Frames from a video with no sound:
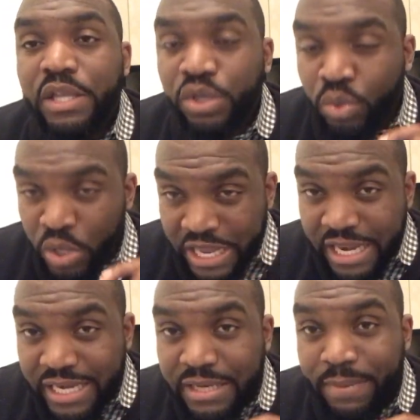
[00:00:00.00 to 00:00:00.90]
You
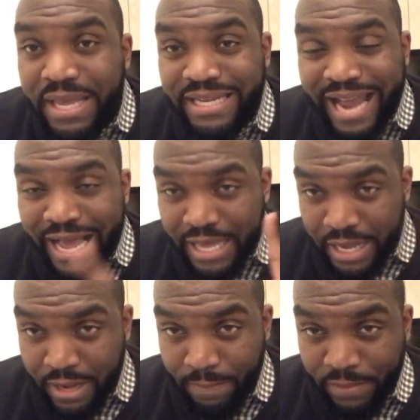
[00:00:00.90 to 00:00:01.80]
need it to be a
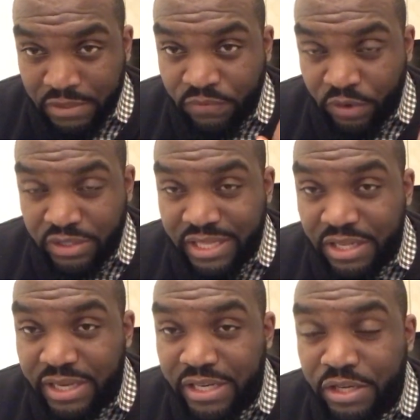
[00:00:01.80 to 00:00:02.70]
.com. That's the first
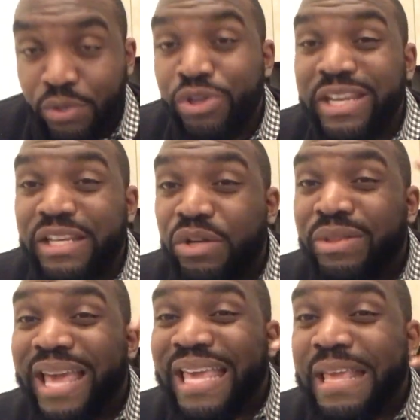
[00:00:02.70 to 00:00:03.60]
thing you need to do. You need to do
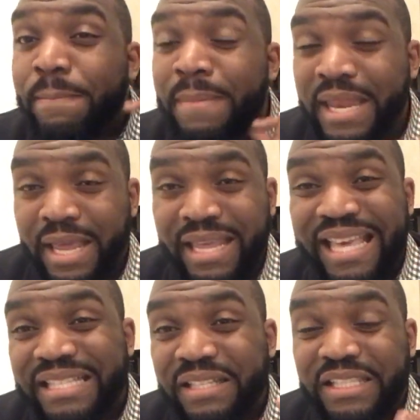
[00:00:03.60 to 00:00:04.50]
that immediately.
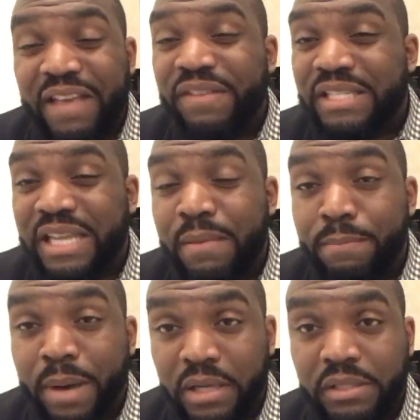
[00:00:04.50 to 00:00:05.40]
It's
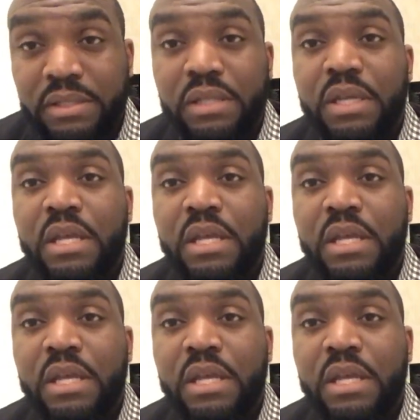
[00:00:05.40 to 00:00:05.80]
$17.